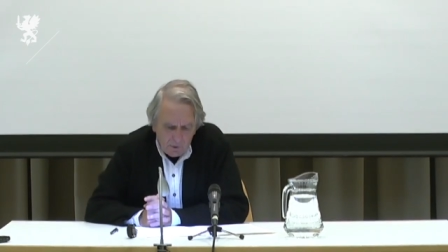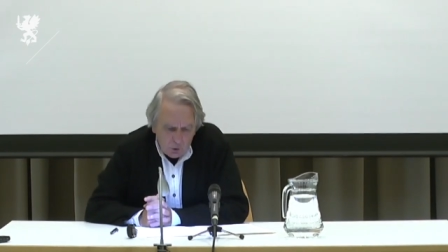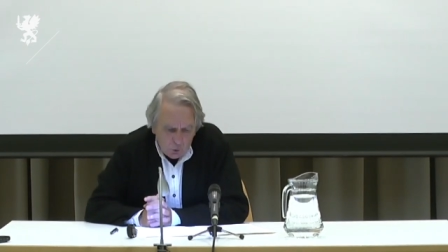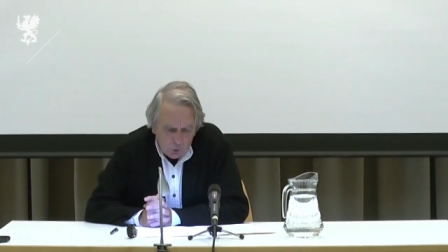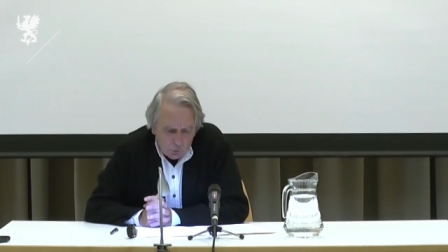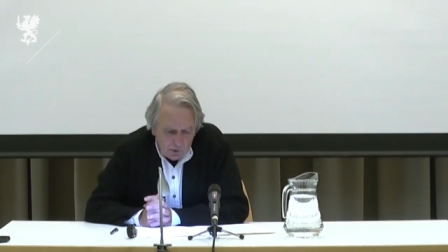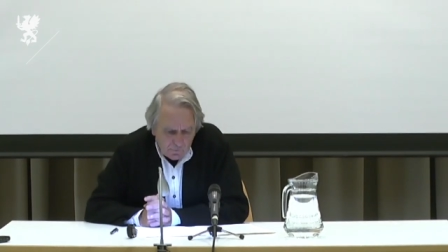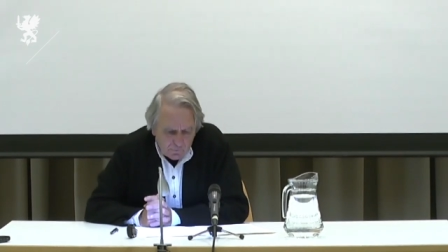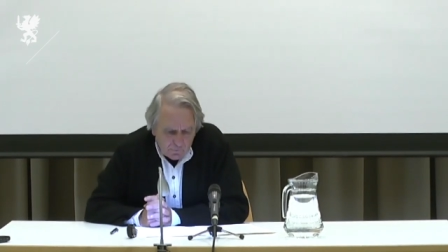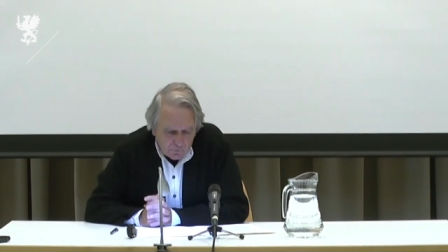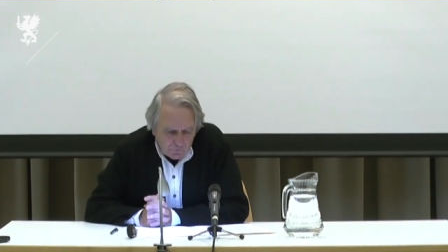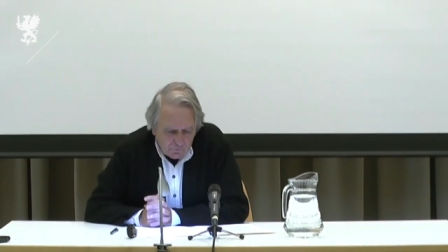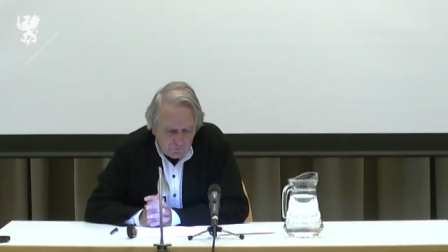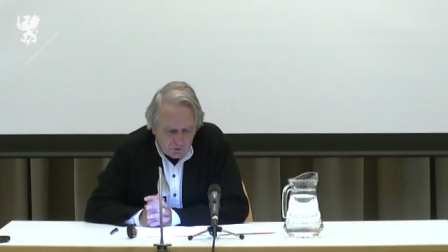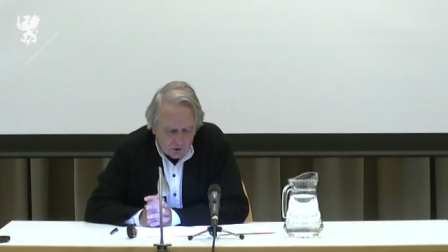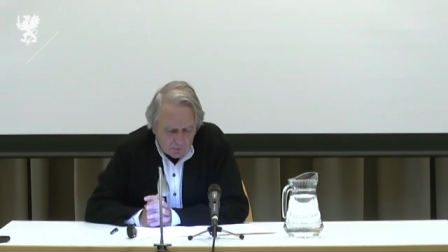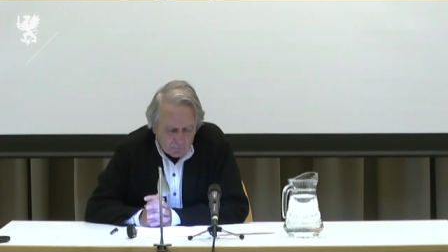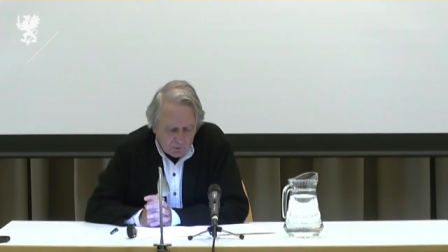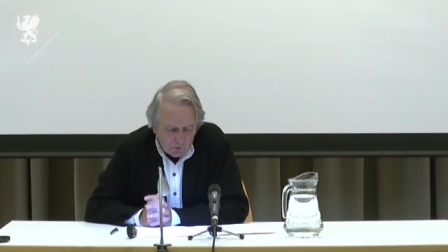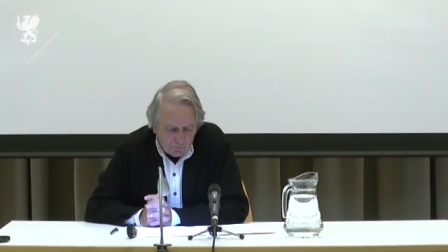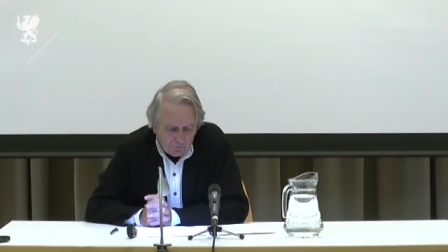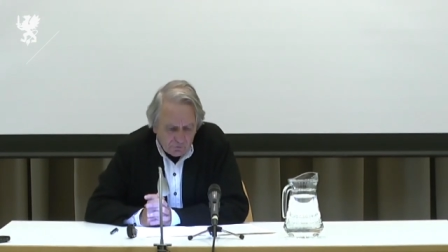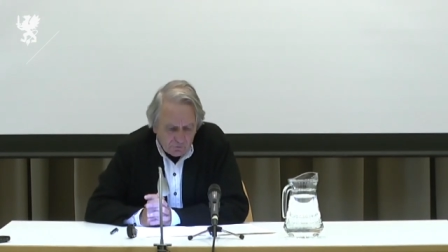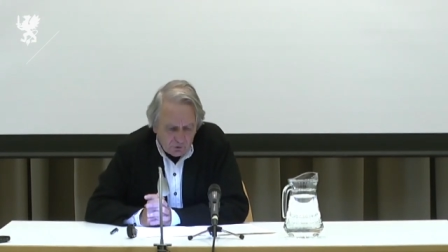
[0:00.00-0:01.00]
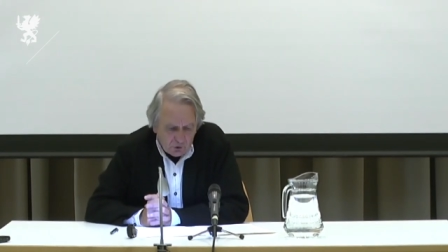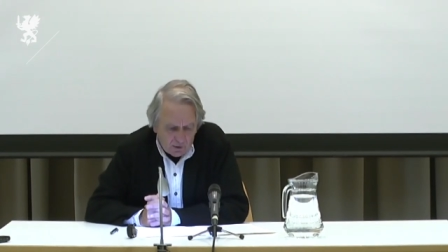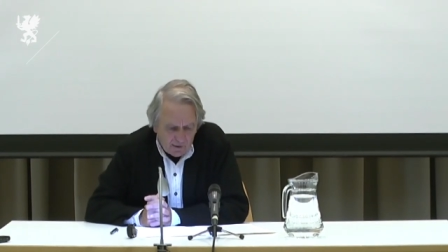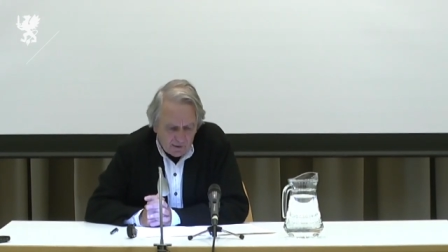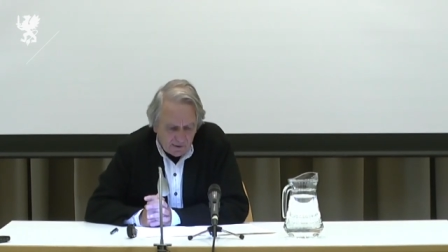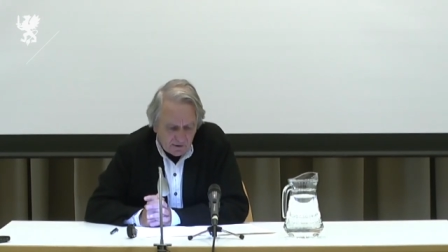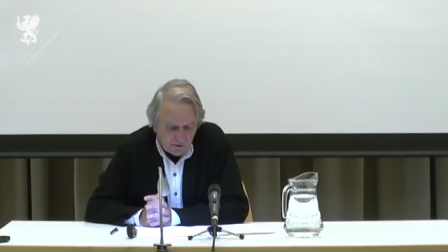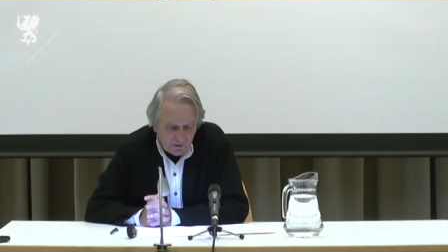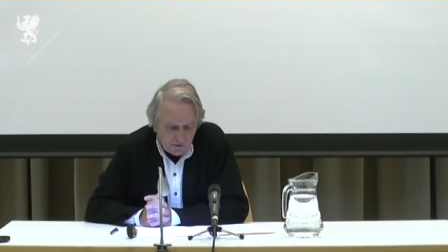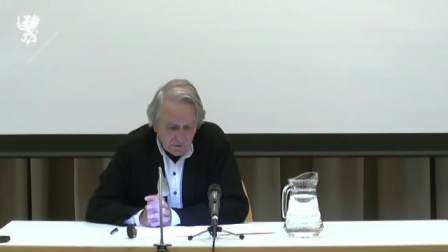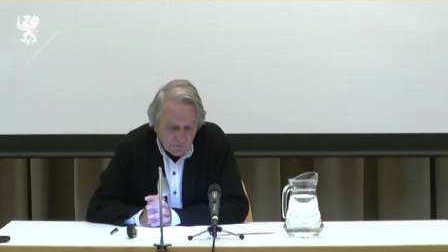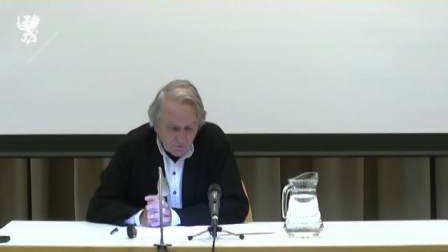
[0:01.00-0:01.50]
with a form of
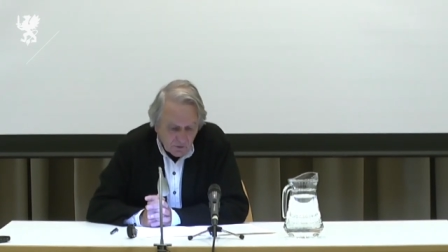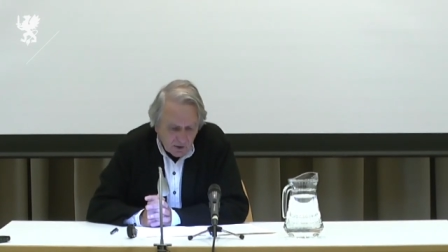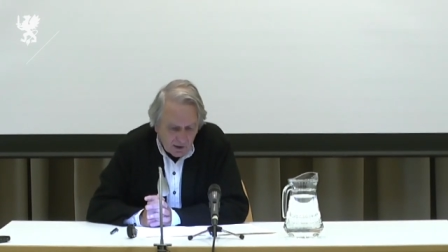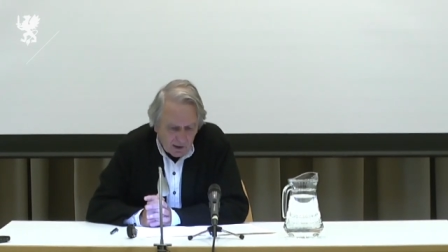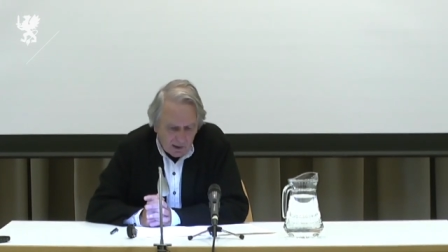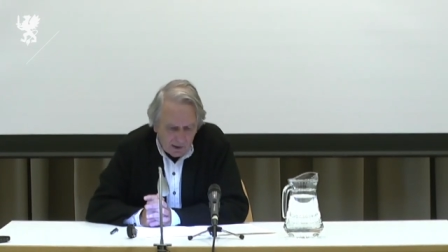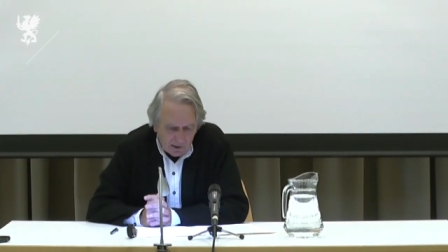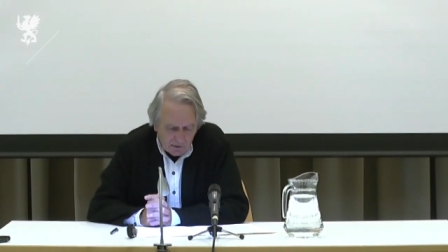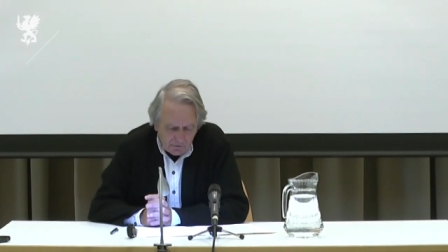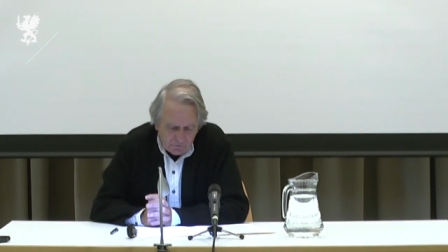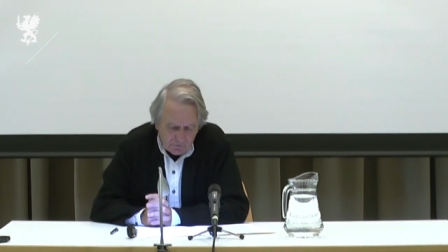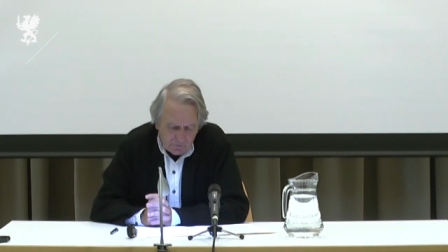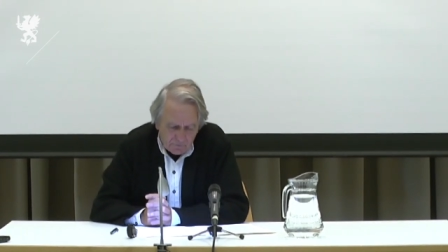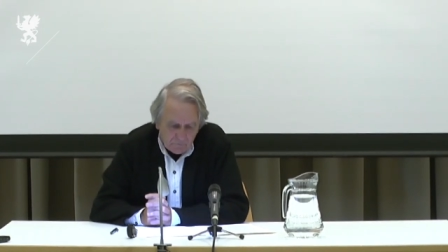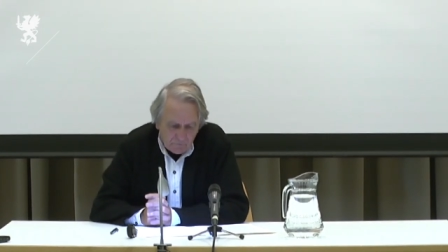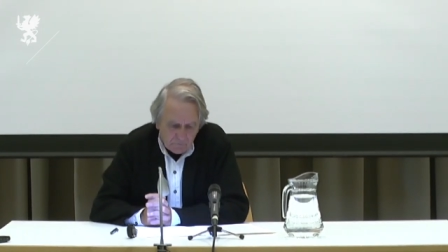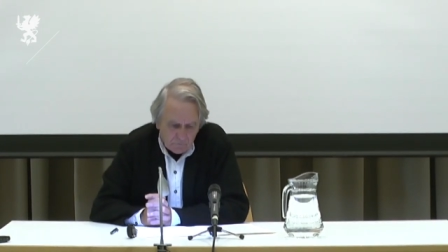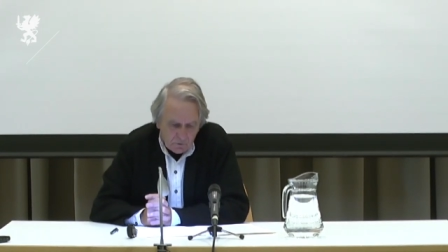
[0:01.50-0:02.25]
collective life.